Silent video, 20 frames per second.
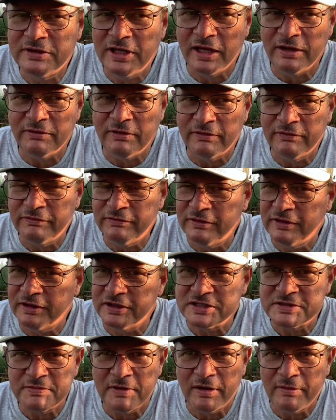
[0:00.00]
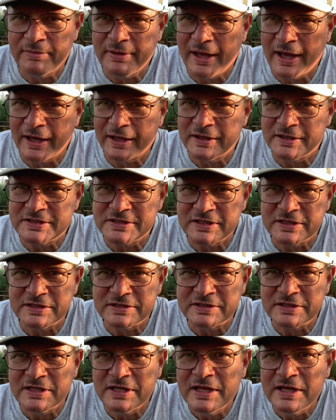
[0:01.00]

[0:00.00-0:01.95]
They were really small packages,